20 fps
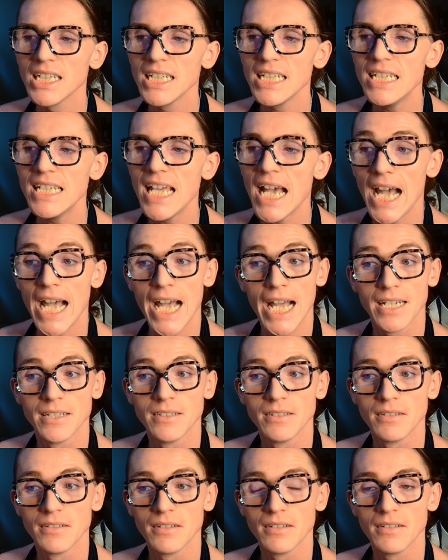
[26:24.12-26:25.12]
Yeah,
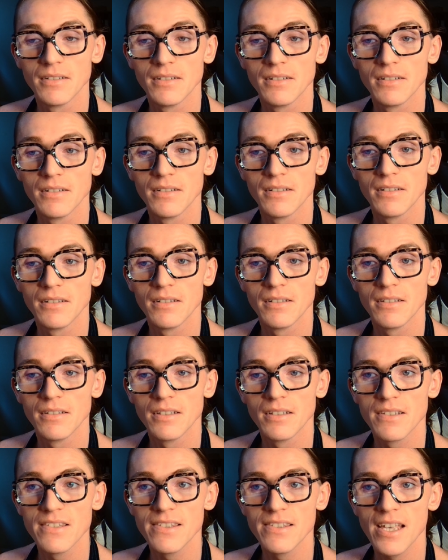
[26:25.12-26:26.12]

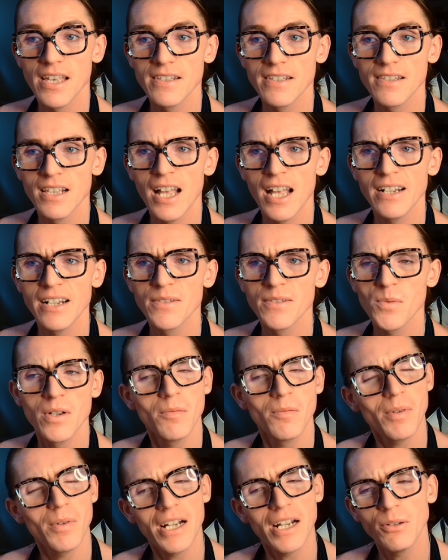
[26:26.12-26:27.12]
that's the last
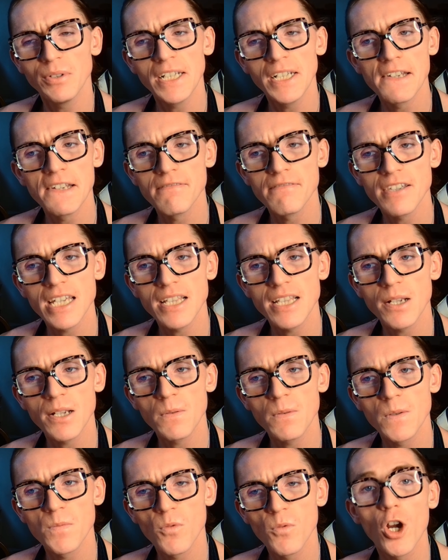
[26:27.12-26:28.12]
one, but I really feel like there
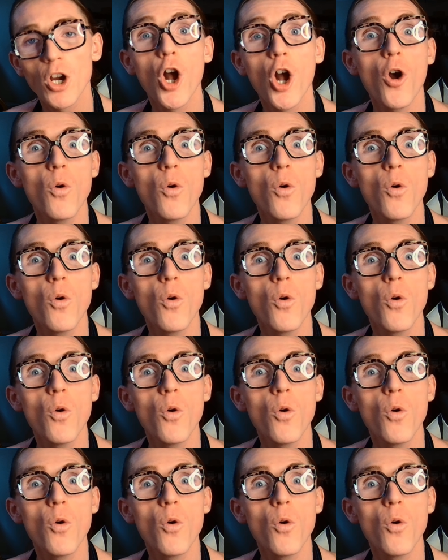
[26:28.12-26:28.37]
was more.